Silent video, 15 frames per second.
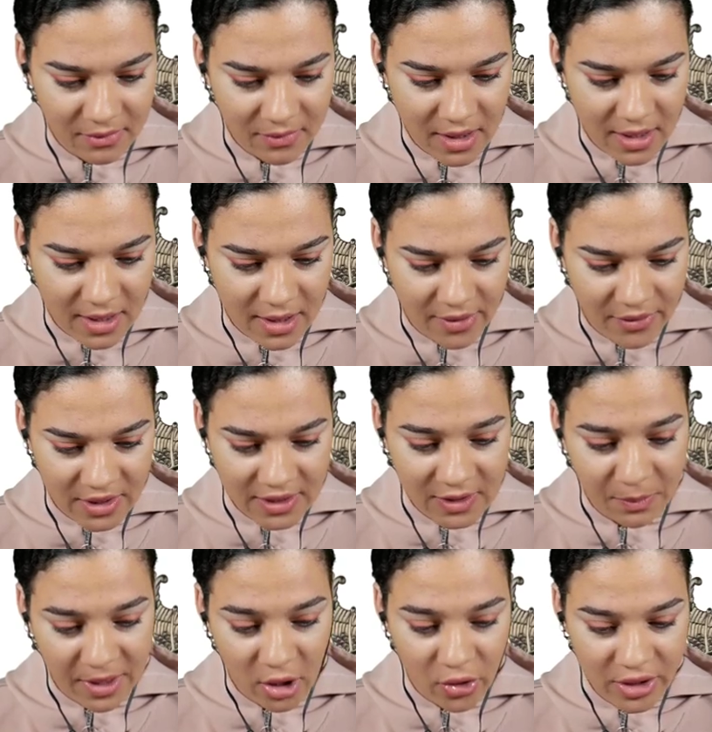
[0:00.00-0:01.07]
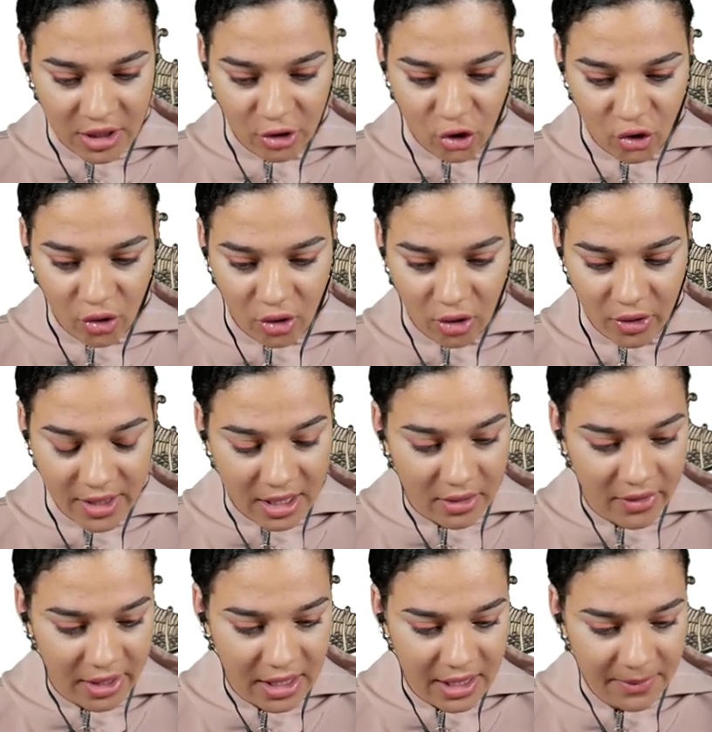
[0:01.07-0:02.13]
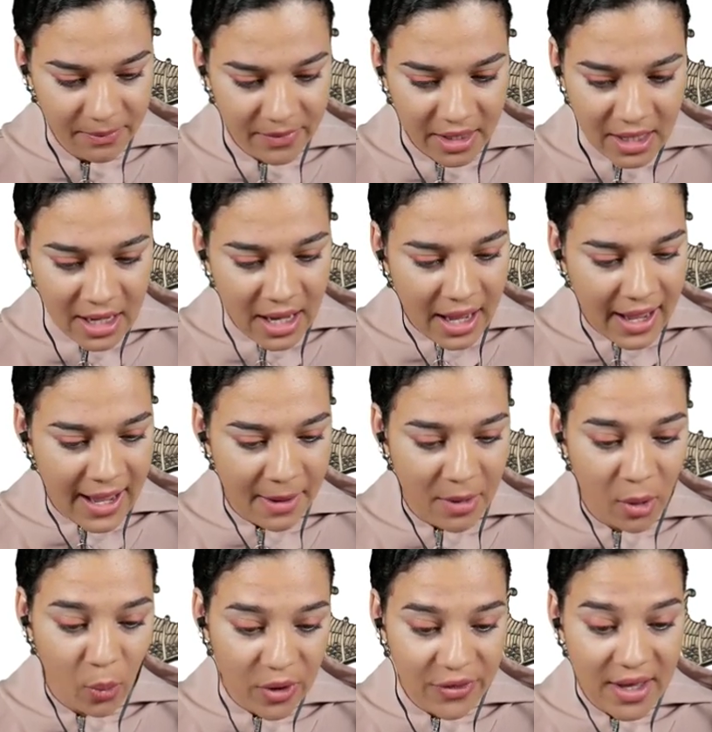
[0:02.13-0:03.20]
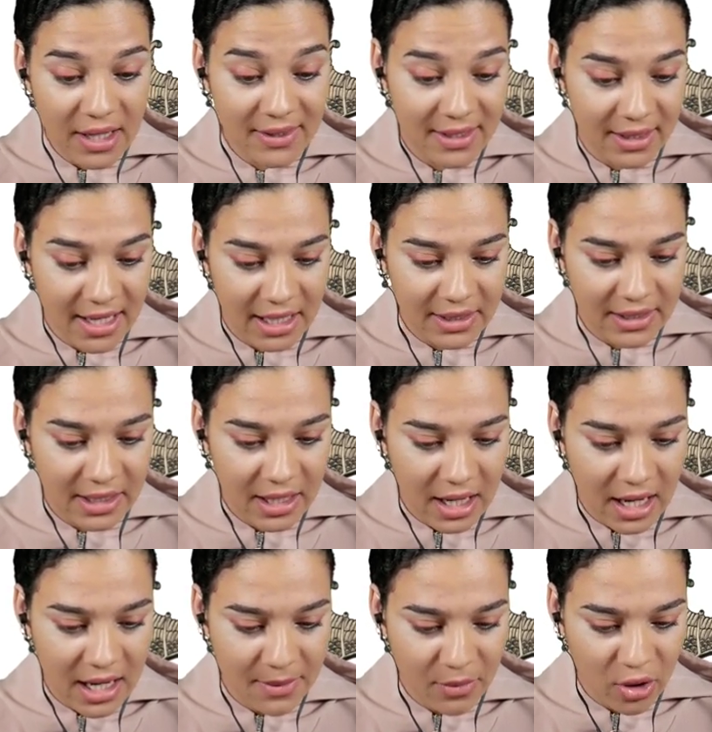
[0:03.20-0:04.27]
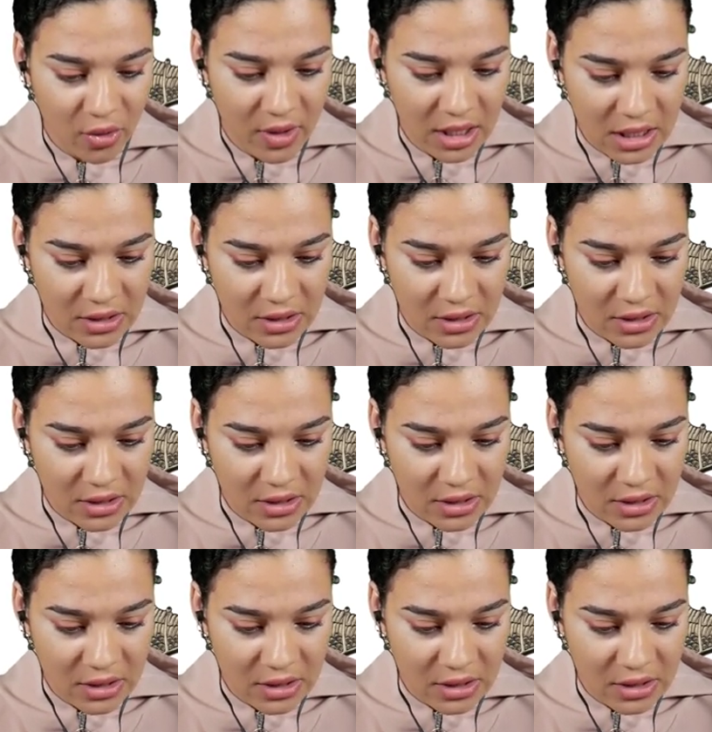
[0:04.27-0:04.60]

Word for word: uh, this by holding control and clicking. Um, and with that selected, I'm going